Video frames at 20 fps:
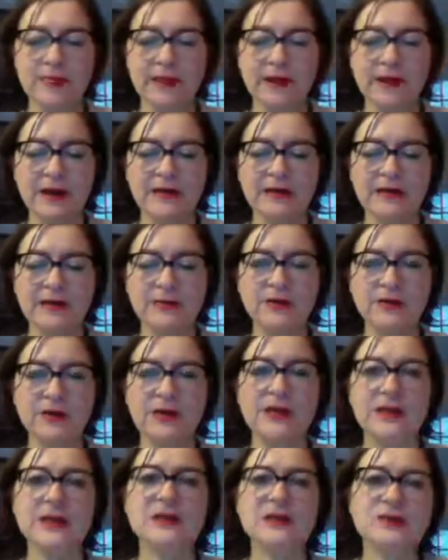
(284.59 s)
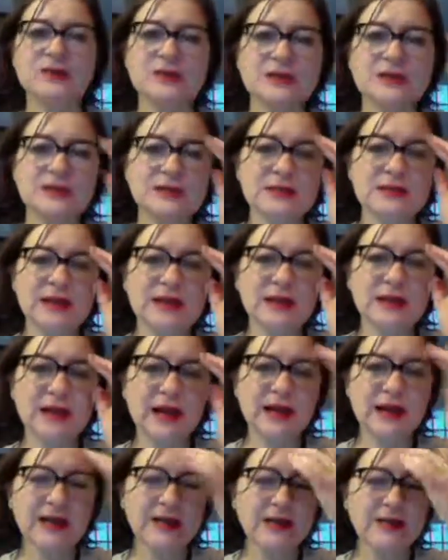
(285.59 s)
I think, pretty interesting
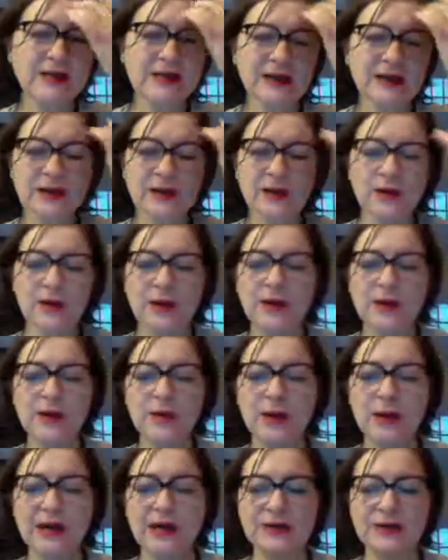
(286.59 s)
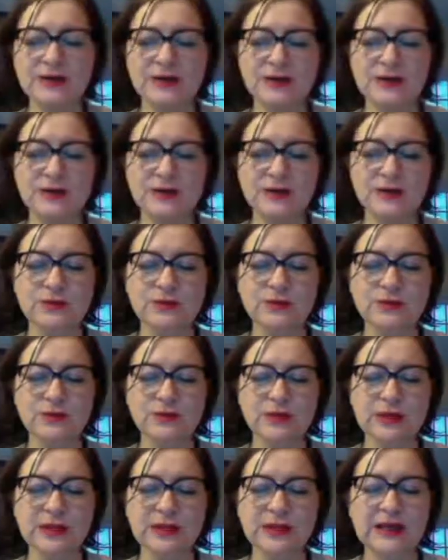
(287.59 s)
and a great way to
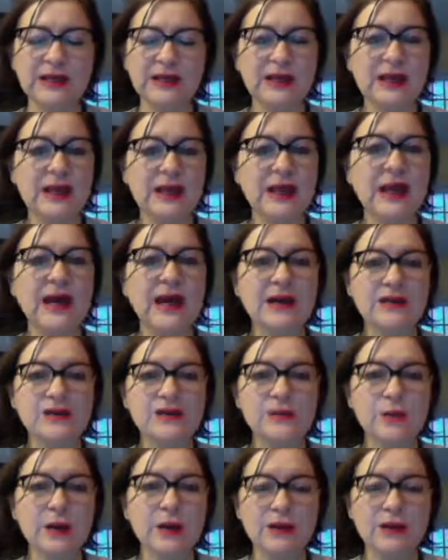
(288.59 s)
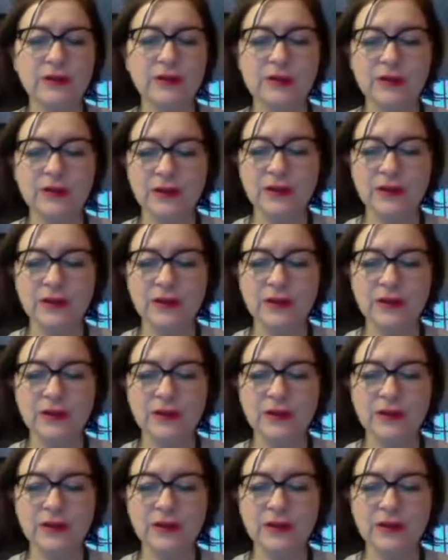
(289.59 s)
really connect with